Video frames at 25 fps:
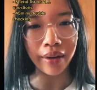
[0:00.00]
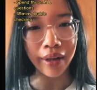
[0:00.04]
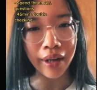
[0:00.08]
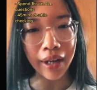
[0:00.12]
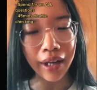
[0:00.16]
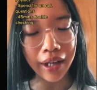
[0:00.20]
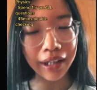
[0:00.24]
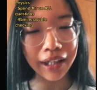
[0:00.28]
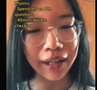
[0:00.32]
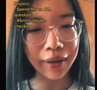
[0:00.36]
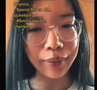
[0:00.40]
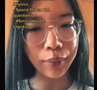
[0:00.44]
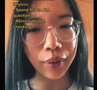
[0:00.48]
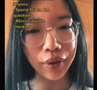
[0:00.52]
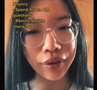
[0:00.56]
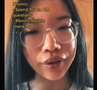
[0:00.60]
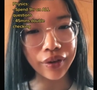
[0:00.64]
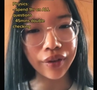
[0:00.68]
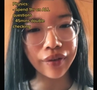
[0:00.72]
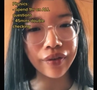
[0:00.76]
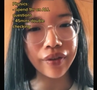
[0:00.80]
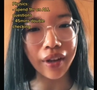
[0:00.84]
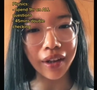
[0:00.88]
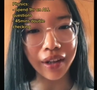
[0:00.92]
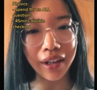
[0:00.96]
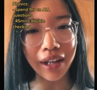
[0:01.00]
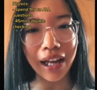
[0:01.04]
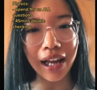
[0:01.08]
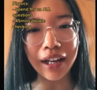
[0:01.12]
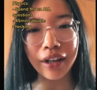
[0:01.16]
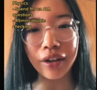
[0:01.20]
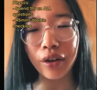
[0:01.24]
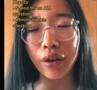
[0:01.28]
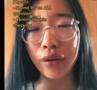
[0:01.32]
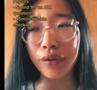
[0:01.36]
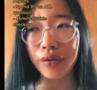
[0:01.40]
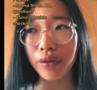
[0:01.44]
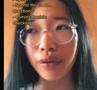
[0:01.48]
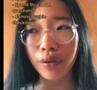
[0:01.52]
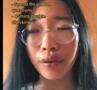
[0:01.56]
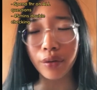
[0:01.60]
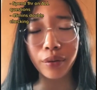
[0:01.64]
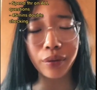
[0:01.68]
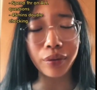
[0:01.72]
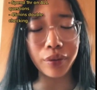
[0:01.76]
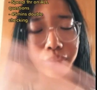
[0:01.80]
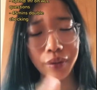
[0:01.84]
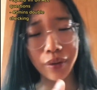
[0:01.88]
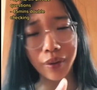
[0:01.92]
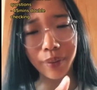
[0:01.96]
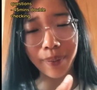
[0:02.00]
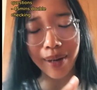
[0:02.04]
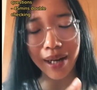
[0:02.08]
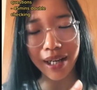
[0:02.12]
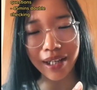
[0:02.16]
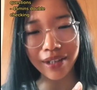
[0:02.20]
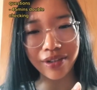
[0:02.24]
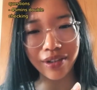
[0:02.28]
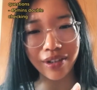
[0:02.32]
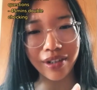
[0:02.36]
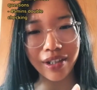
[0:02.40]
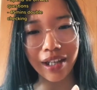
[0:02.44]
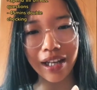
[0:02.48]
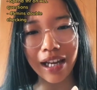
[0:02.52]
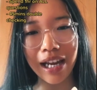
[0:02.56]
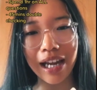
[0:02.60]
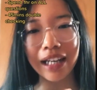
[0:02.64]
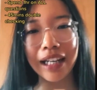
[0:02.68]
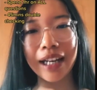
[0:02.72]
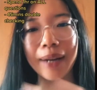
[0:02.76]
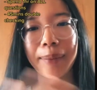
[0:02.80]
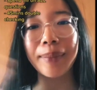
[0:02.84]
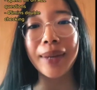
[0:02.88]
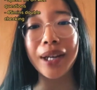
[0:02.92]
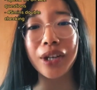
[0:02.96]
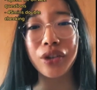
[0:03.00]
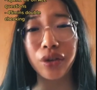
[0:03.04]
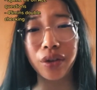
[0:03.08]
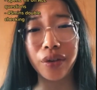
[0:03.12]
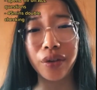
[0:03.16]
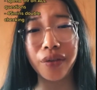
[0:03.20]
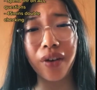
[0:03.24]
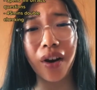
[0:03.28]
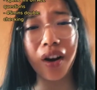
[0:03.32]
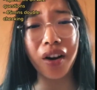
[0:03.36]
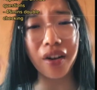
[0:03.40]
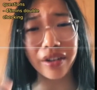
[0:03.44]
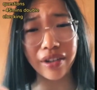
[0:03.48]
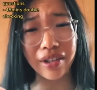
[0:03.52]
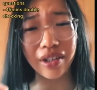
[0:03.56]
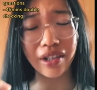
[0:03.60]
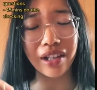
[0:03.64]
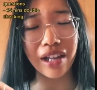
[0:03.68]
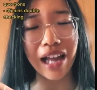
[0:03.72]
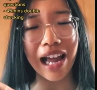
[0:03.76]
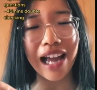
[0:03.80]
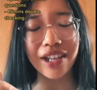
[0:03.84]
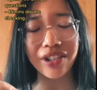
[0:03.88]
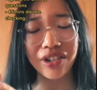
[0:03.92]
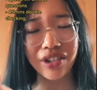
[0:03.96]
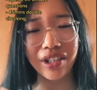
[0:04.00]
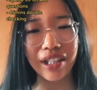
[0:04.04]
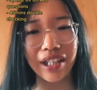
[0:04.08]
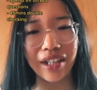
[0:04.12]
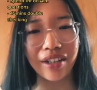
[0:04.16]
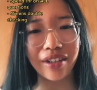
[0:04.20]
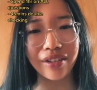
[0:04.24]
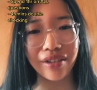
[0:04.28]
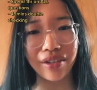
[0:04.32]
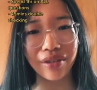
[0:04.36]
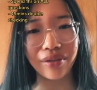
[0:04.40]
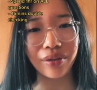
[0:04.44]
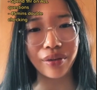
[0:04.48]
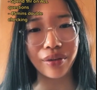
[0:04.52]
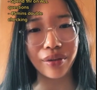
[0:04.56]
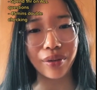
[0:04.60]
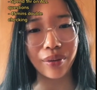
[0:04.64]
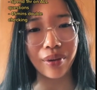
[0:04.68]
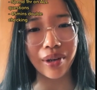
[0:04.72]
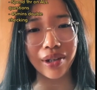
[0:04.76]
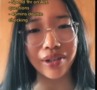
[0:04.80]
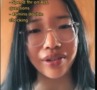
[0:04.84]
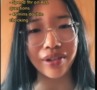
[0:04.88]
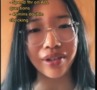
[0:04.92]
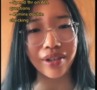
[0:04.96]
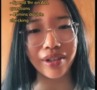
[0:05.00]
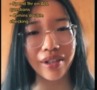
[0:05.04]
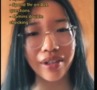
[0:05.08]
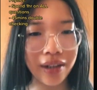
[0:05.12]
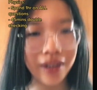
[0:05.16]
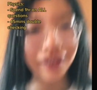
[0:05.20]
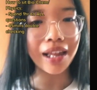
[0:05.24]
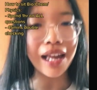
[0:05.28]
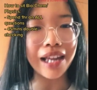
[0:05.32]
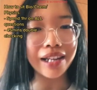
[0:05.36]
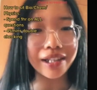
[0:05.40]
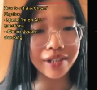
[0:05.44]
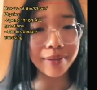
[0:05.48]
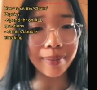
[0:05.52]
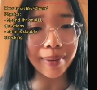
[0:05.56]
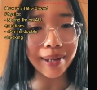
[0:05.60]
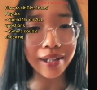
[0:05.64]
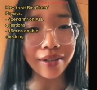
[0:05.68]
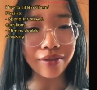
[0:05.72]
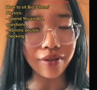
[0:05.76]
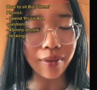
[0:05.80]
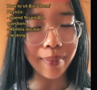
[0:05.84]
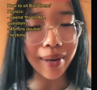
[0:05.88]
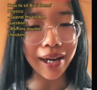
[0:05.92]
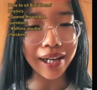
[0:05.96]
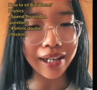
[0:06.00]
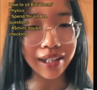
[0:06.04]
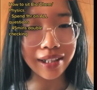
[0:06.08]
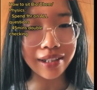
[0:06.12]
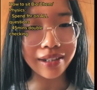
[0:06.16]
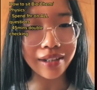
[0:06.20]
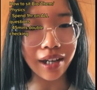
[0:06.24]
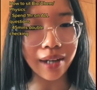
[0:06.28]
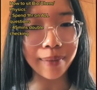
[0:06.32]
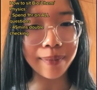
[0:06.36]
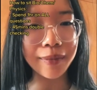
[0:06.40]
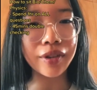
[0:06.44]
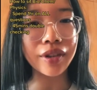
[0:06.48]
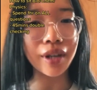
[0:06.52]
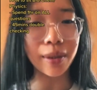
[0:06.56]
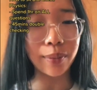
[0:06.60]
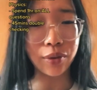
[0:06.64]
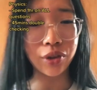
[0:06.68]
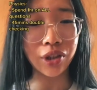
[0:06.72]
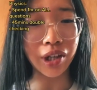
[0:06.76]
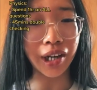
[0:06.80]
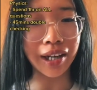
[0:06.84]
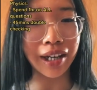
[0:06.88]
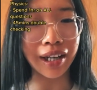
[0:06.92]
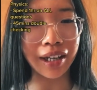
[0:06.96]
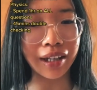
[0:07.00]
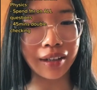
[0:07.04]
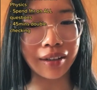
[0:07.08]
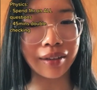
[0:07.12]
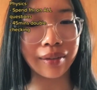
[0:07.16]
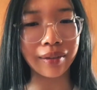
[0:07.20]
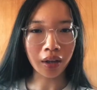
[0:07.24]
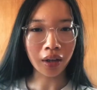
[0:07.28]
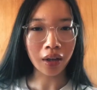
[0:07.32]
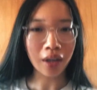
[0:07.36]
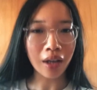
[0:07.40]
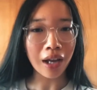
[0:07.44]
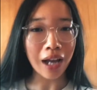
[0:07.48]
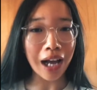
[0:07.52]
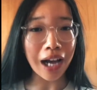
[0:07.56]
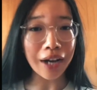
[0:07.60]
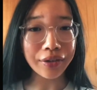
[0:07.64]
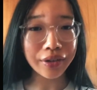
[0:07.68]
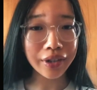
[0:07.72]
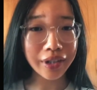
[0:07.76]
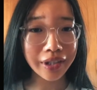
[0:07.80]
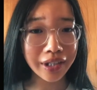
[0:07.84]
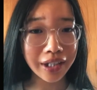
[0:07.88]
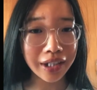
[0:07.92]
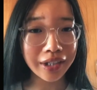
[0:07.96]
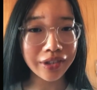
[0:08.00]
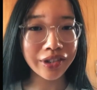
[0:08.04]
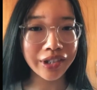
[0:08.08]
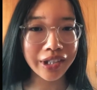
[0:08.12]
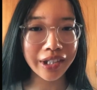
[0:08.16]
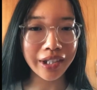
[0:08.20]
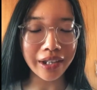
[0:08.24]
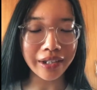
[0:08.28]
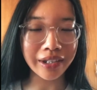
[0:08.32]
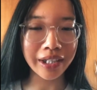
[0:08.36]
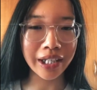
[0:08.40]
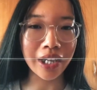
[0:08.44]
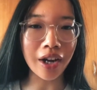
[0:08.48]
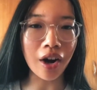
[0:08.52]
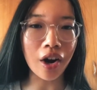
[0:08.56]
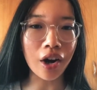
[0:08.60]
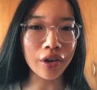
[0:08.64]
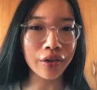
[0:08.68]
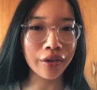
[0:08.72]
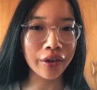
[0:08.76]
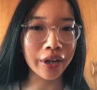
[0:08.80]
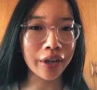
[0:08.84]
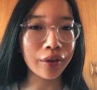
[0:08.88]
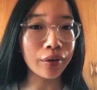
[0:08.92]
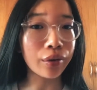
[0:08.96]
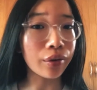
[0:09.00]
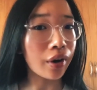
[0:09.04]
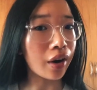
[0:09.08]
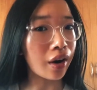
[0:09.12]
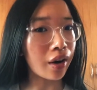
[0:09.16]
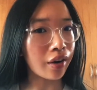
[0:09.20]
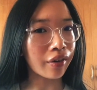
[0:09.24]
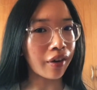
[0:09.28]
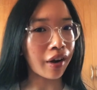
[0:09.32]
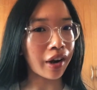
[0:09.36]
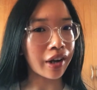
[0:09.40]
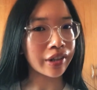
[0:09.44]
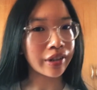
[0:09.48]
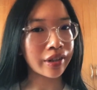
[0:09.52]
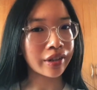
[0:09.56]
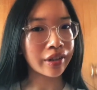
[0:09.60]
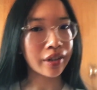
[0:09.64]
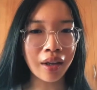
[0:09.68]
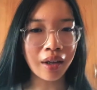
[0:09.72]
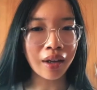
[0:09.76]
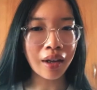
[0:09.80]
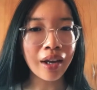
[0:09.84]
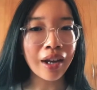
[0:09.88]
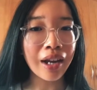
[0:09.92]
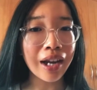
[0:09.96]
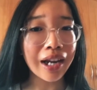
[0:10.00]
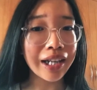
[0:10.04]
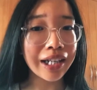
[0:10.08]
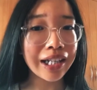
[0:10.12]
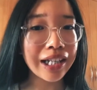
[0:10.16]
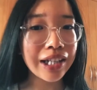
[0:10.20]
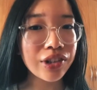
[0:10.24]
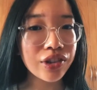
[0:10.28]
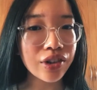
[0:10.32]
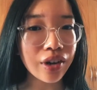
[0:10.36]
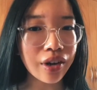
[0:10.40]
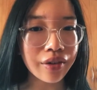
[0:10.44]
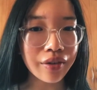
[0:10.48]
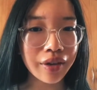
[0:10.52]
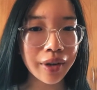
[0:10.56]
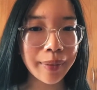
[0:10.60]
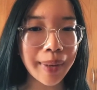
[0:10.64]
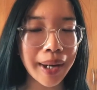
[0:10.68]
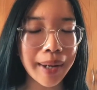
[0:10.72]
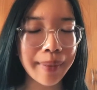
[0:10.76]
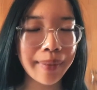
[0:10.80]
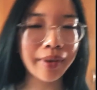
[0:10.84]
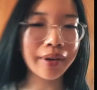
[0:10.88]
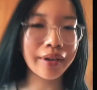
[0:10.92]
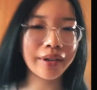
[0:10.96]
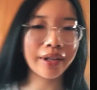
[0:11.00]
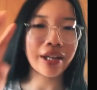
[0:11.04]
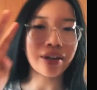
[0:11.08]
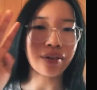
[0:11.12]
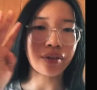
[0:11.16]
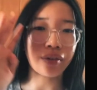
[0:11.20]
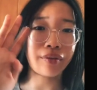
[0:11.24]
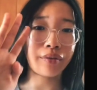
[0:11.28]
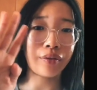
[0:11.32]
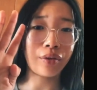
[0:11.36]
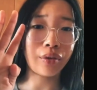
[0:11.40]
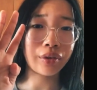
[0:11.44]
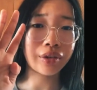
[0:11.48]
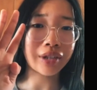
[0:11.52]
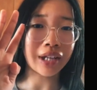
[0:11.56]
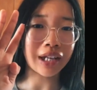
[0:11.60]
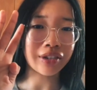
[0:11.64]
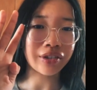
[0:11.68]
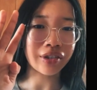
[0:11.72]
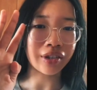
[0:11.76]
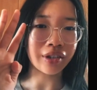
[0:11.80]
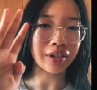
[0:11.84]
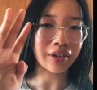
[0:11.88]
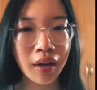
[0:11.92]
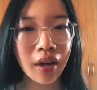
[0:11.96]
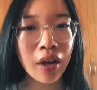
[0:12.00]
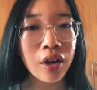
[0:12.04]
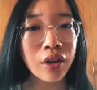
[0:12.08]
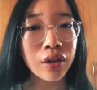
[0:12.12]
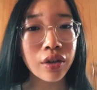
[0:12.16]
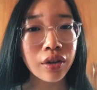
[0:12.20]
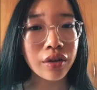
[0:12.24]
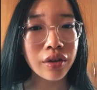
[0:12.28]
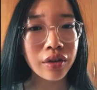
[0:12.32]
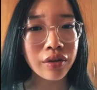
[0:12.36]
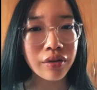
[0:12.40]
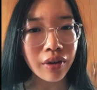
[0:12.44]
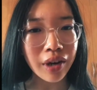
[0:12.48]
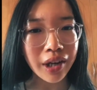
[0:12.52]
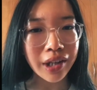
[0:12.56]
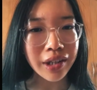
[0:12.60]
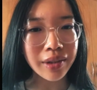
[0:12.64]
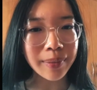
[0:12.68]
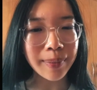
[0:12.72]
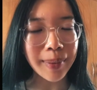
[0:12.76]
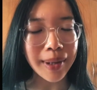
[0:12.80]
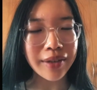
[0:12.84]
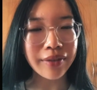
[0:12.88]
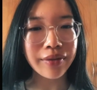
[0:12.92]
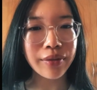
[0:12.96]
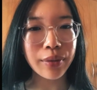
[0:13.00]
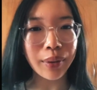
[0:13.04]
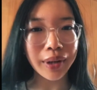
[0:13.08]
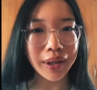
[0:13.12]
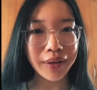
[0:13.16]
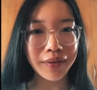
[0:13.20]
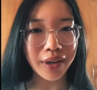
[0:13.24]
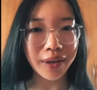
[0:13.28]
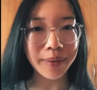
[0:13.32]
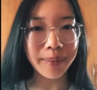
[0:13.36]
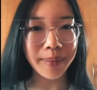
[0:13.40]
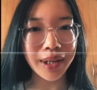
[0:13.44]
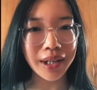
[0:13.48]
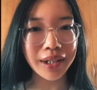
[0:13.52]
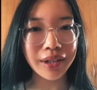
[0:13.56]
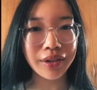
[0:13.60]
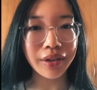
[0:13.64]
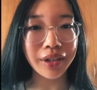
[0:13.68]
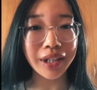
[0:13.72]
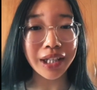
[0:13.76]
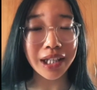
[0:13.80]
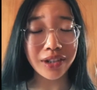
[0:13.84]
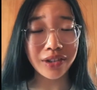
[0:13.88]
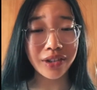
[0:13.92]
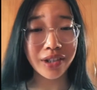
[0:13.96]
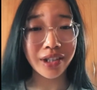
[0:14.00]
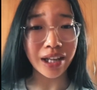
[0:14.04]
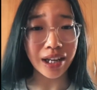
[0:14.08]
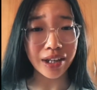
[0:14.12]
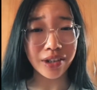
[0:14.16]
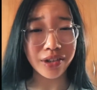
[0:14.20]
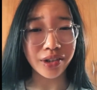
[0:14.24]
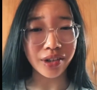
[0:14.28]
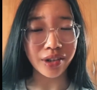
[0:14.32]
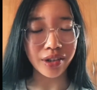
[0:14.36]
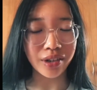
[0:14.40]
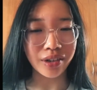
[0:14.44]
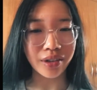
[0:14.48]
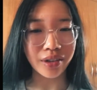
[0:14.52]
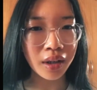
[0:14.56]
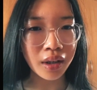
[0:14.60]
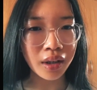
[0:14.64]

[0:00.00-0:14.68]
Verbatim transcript: And then once you've done that, go through all the pages again and make sure you've answered, actually answered all the questions. Then spend the remaining time double checking. How to sit GCSE RE or RS. In each RE paper, there are four sections. You should try and spend 25 minutes on each section.